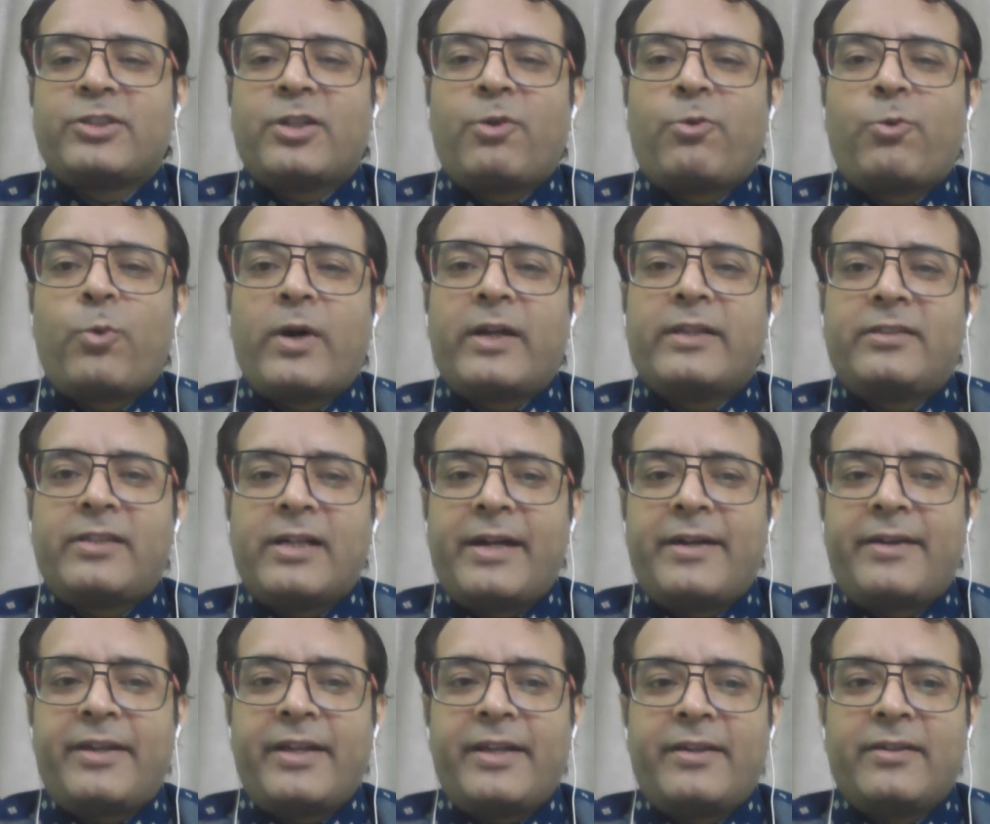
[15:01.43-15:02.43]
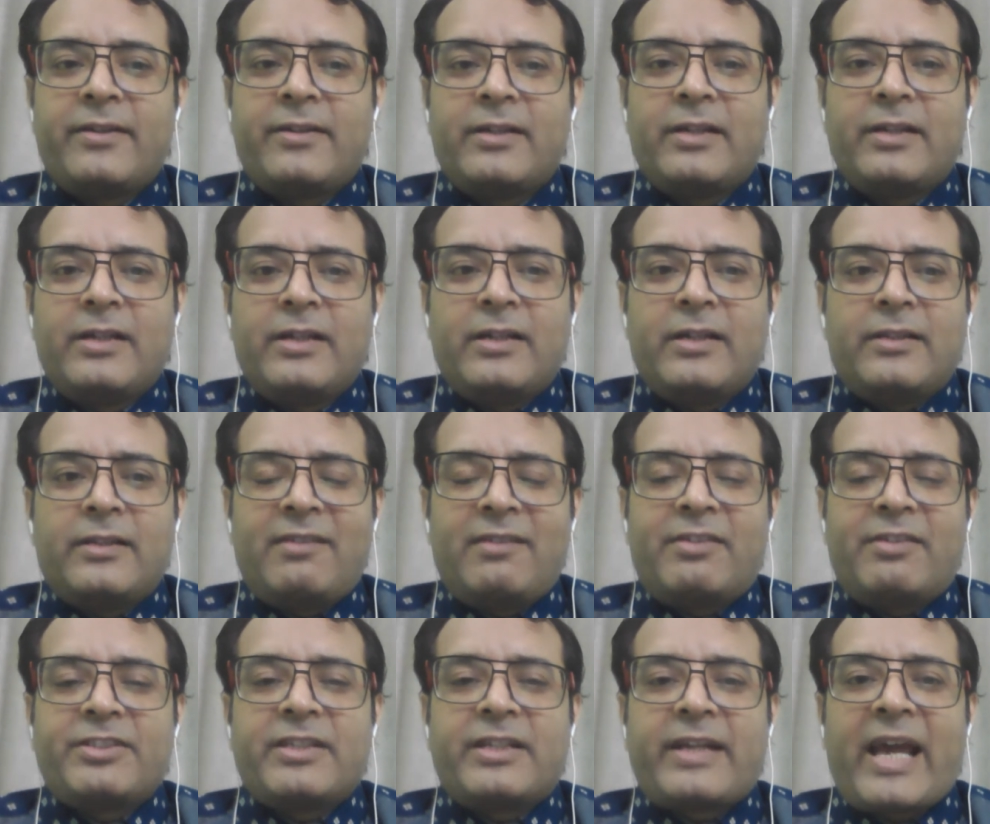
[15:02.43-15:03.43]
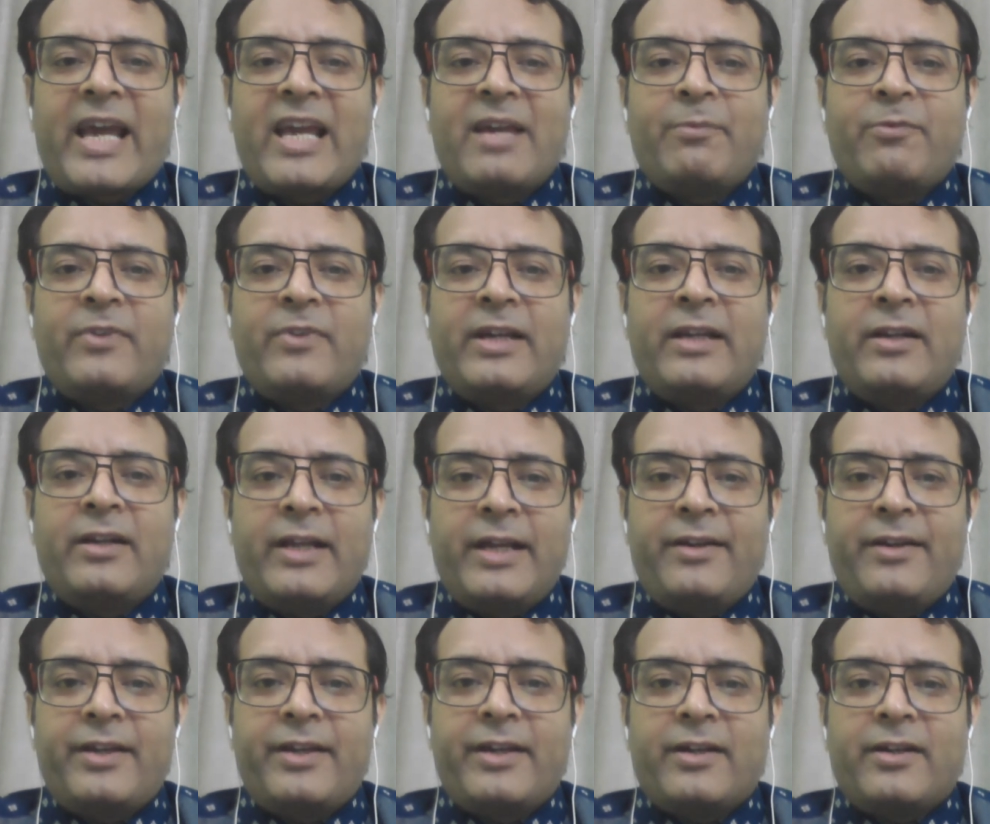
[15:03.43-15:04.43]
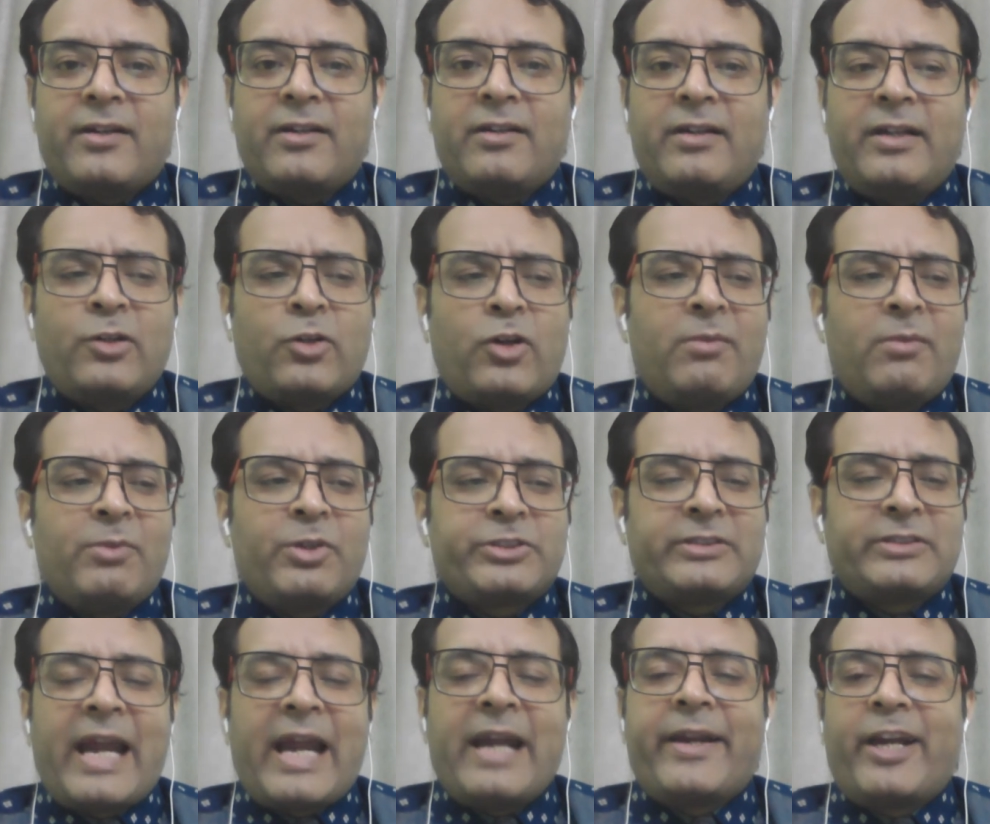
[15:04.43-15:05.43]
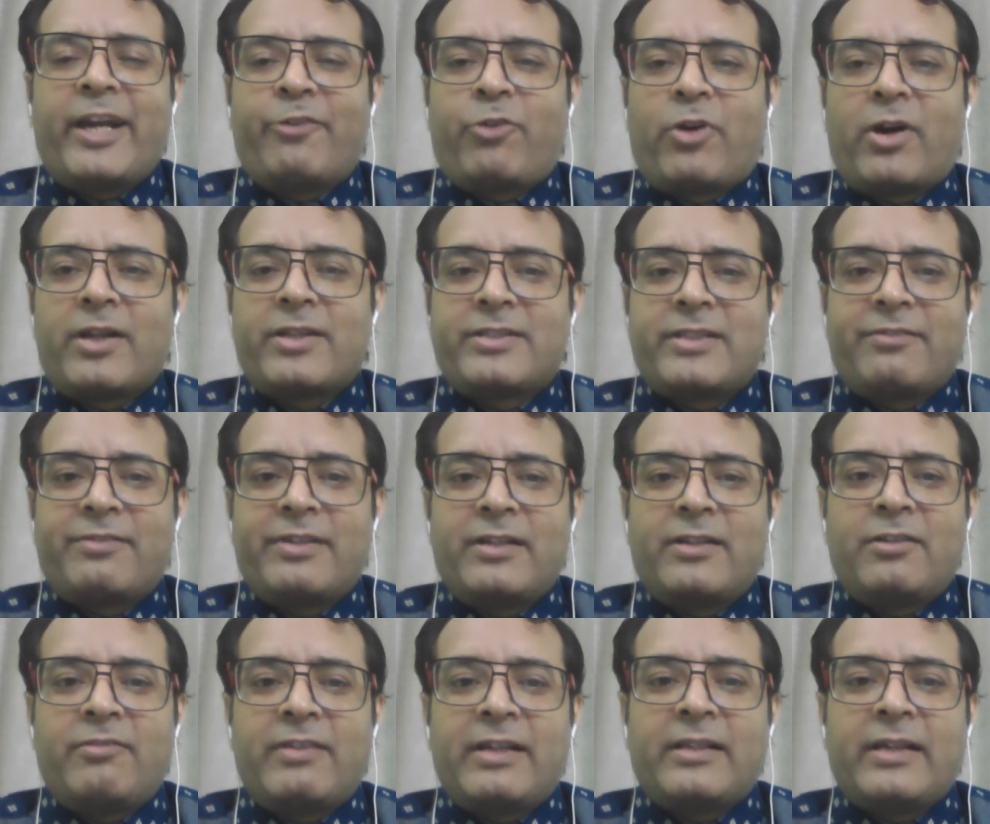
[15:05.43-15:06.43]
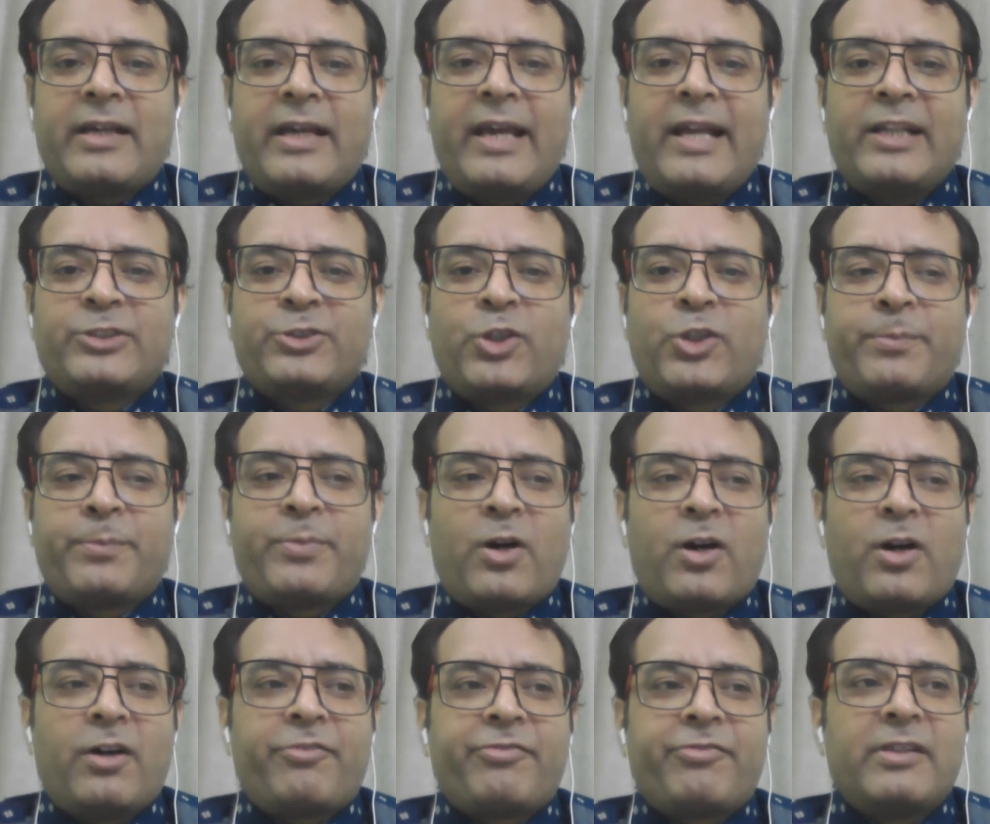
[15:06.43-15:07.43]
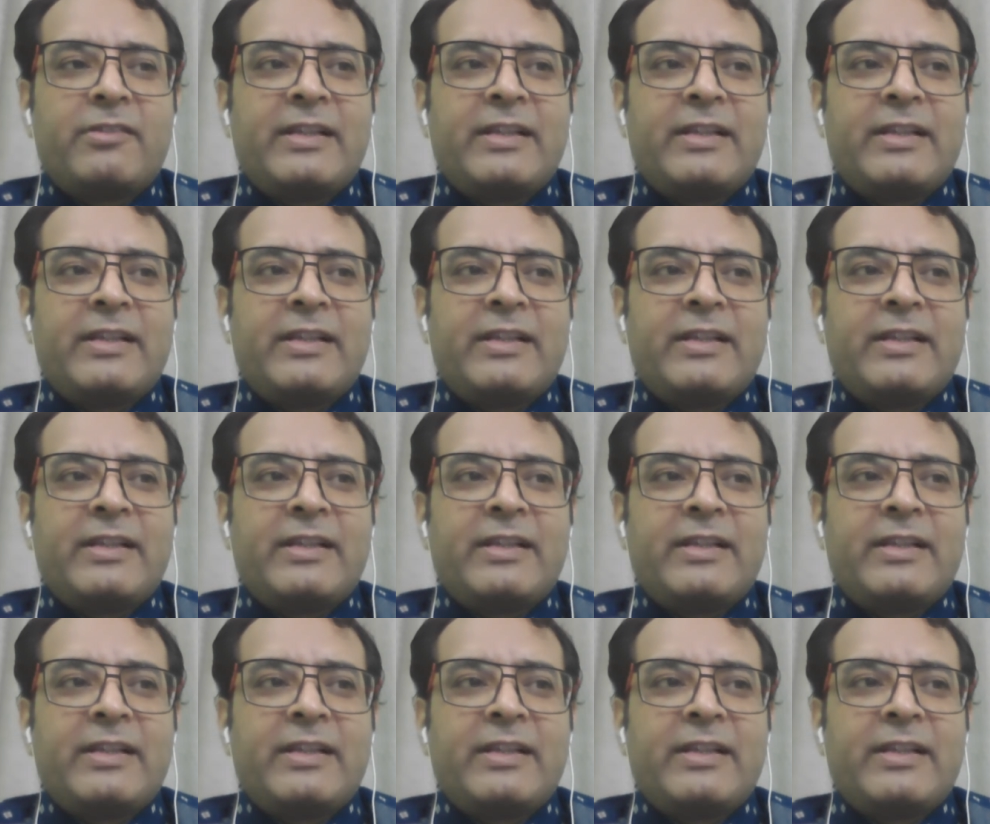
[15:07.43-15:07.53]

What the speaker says: of 130. There was a time in India in almost 1947 when the age group of